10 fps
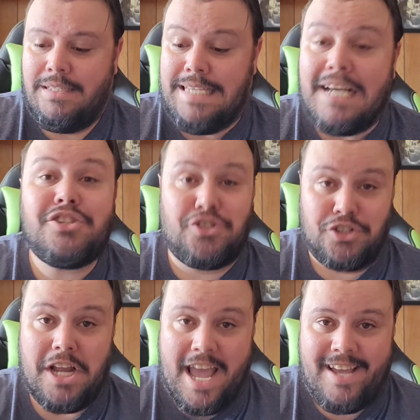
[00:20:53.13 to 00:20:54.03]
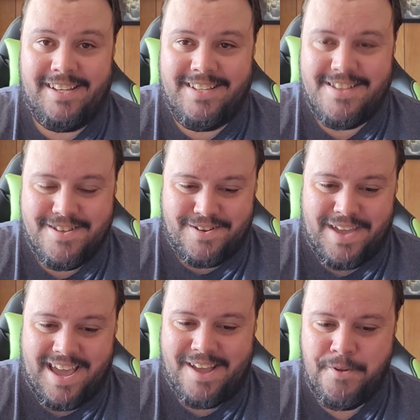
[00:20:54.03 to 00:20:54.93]
yesterday,
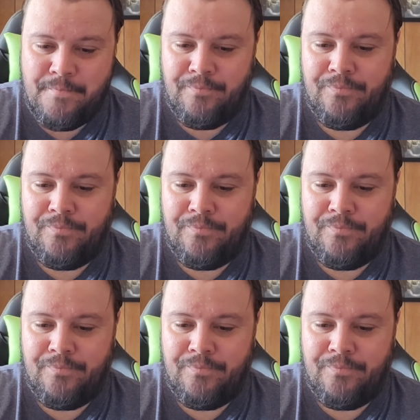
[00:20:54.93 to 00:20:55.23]
okay,